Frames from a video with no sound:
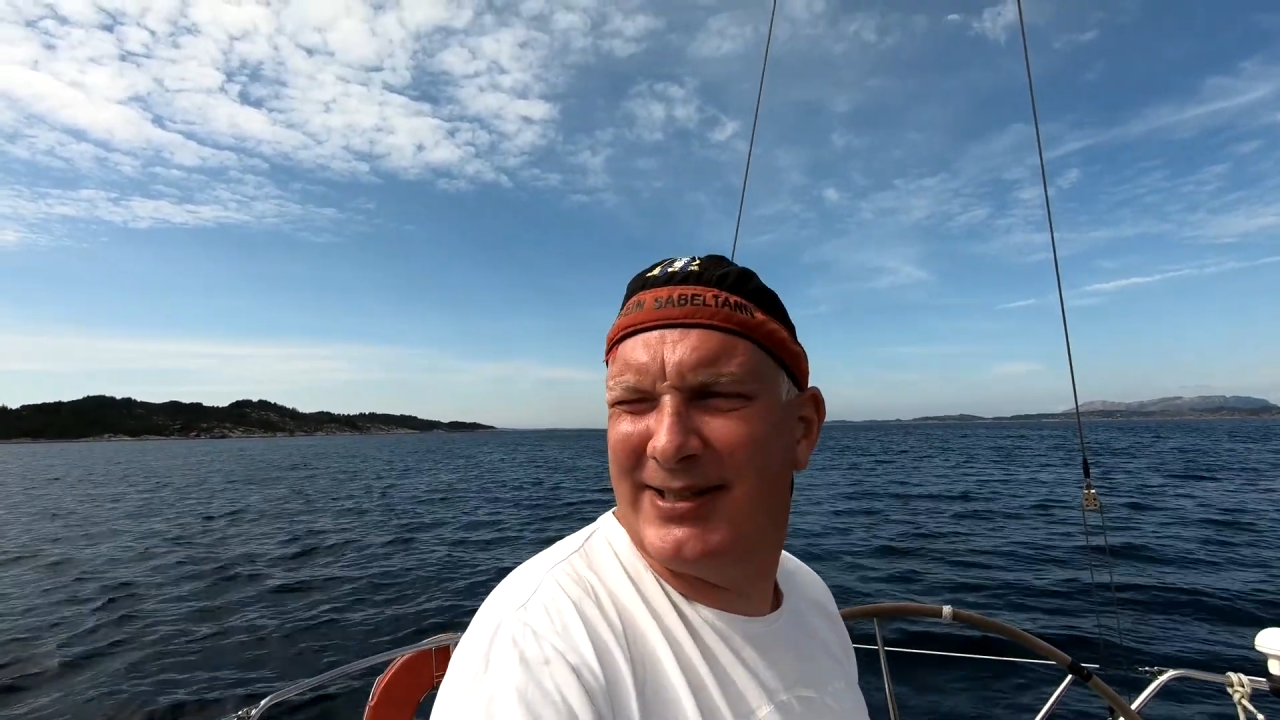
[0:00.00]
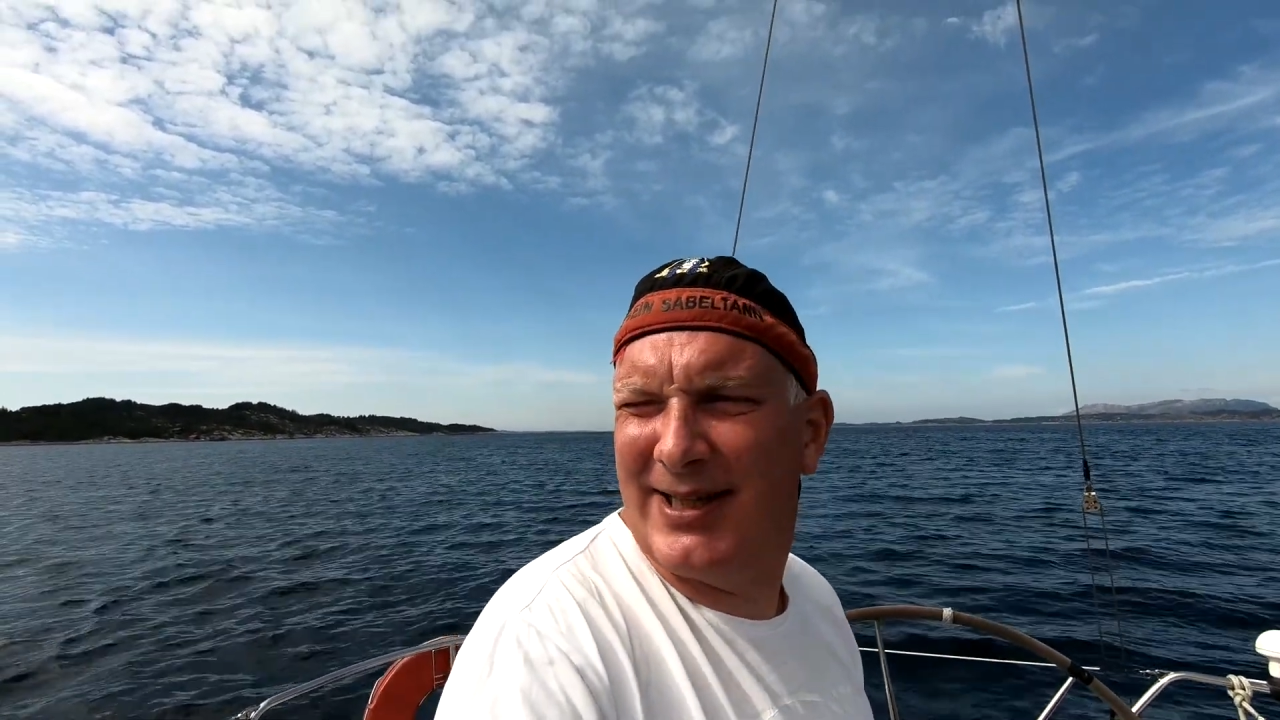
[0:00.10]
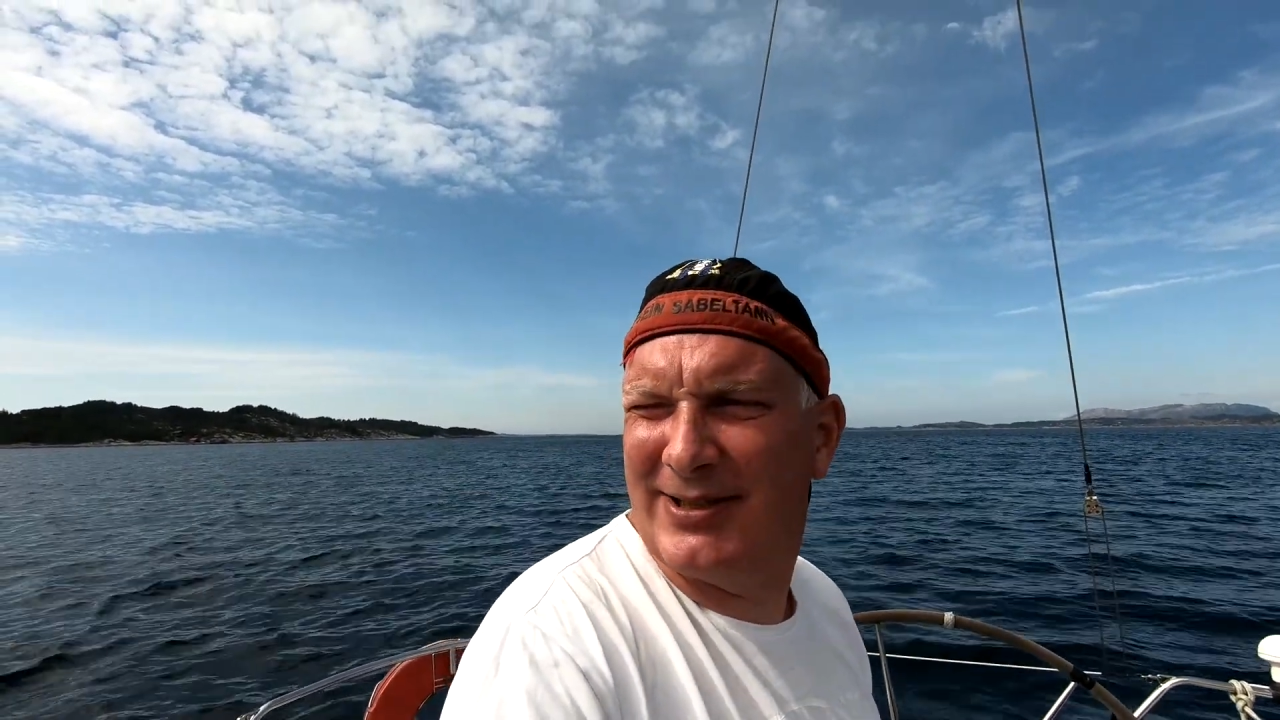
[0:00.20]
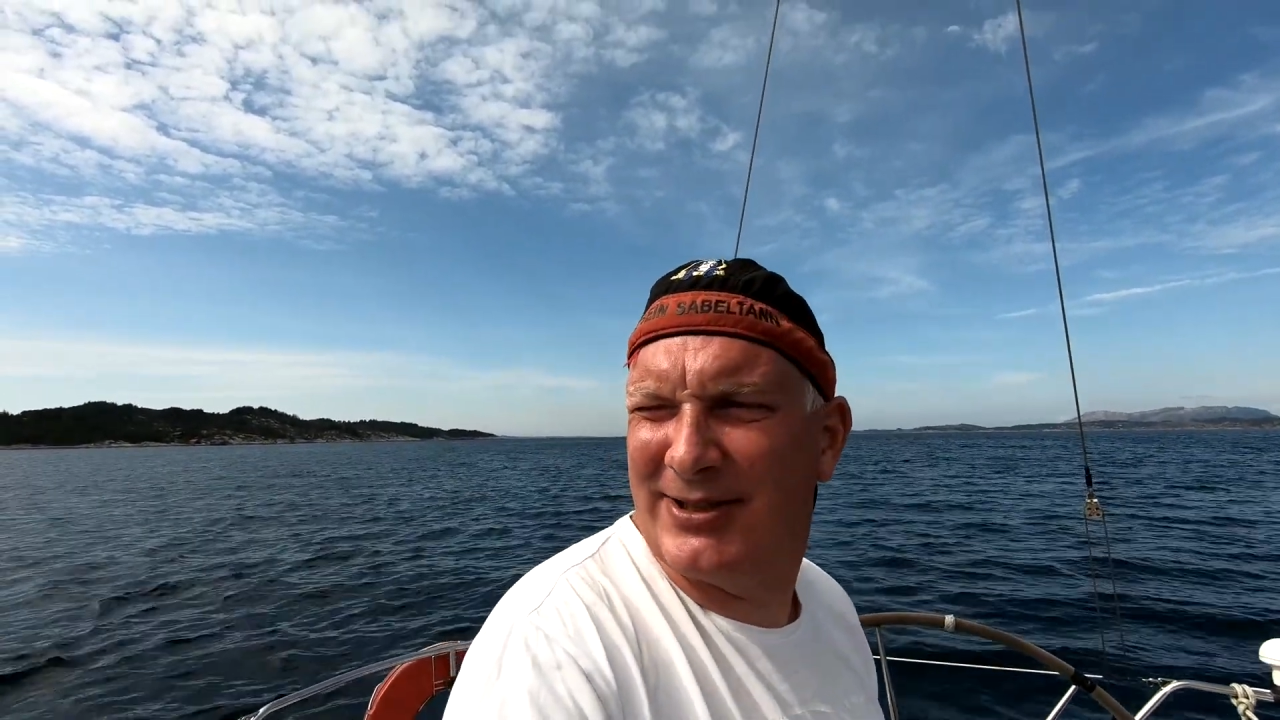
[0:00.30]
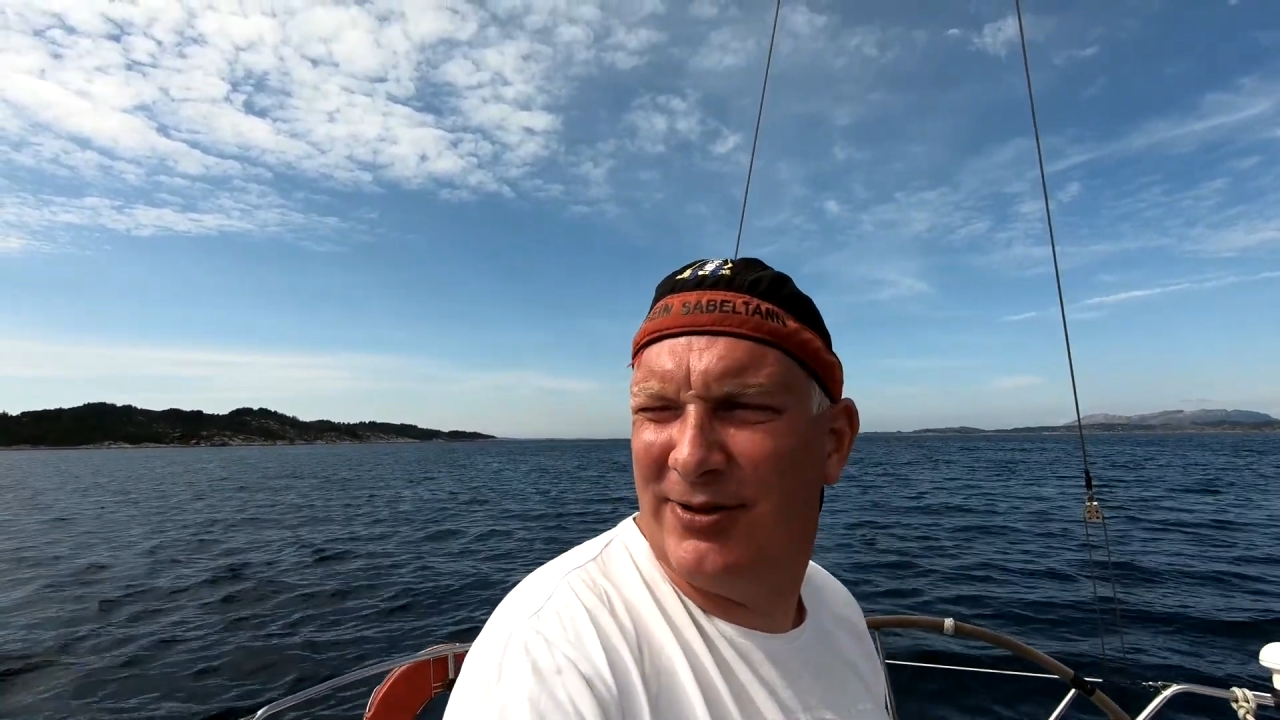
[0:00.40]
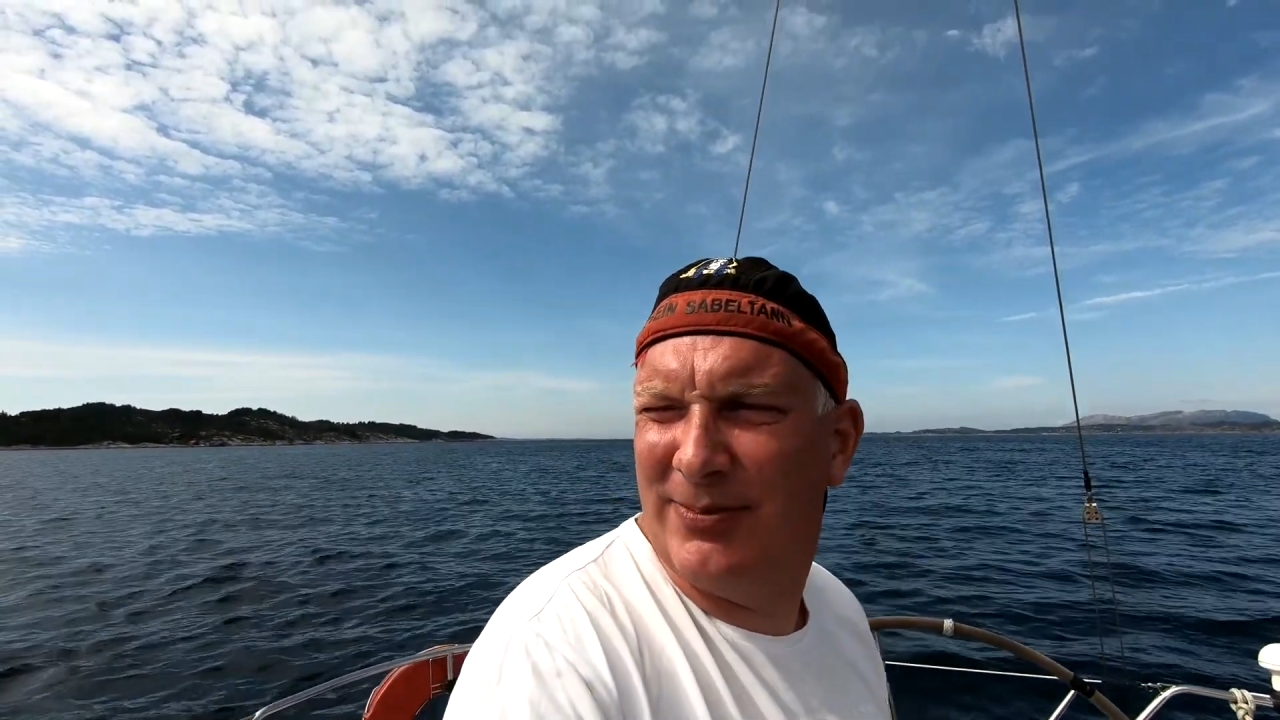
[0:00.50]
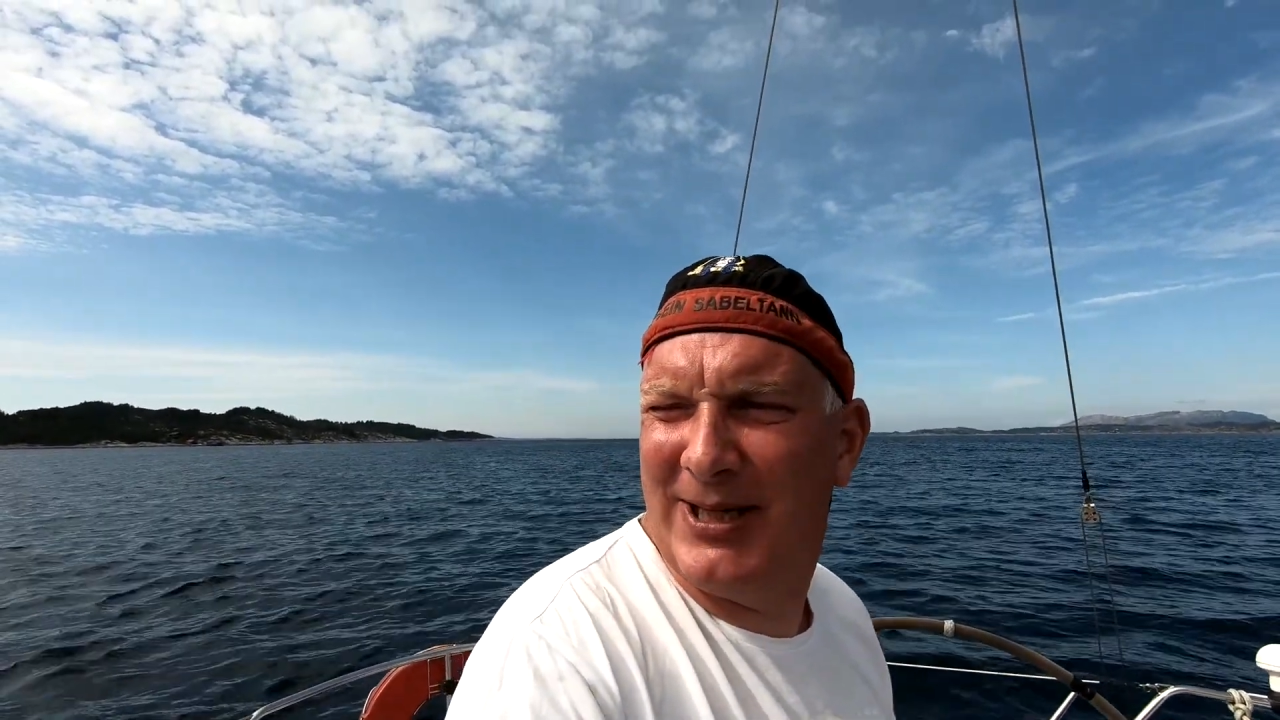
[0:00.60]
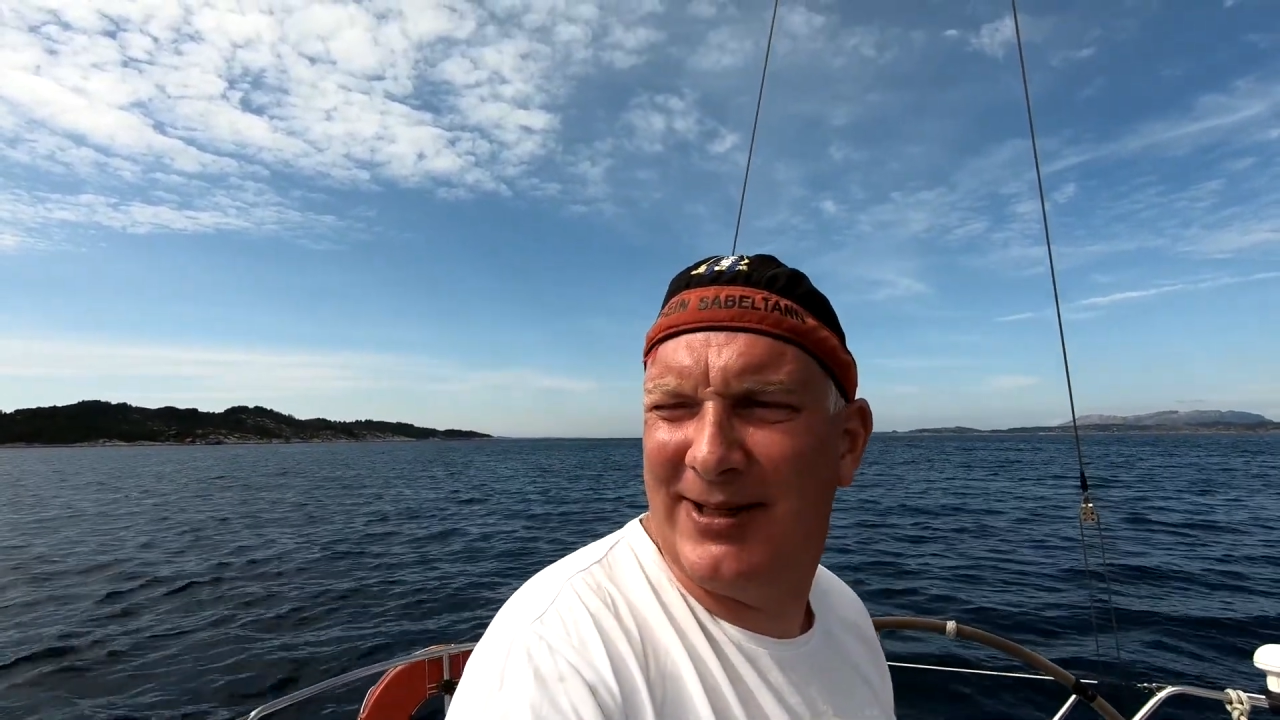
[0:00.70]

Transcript: that's gonna be it